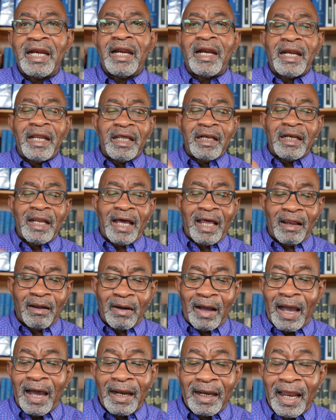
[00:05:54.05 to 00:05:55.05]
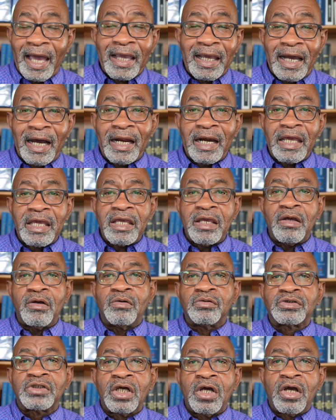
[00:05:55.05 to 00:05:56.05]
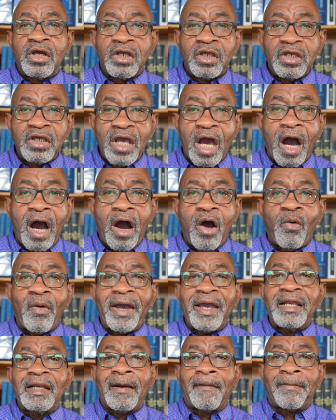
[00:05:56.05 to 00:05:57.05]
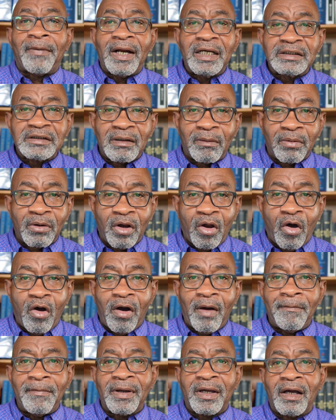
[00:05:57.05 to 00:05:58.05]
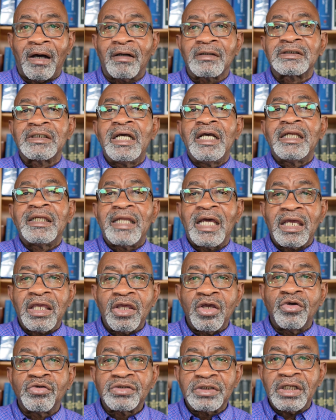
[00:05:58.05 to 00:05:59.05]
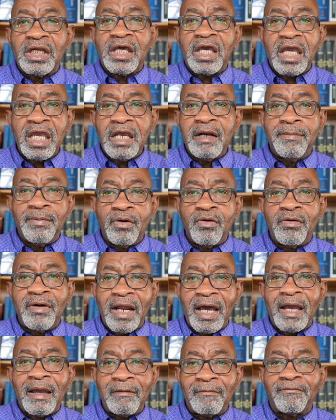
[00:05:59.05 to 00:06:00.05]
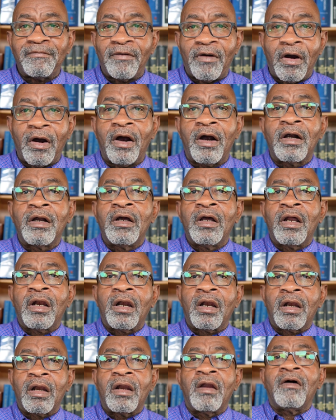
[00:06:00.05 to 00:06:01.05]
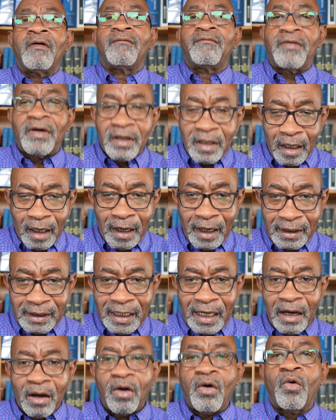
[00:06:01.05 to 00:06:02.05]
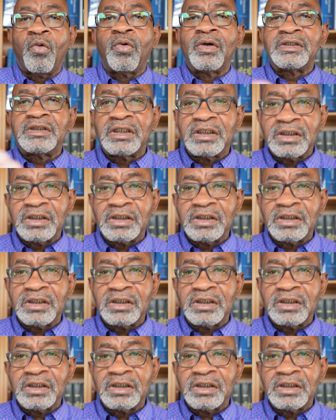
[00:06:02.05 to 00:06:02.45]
And then I like how they use Yahweh in the place of Lord, because they're using the Hebrew name for God there, which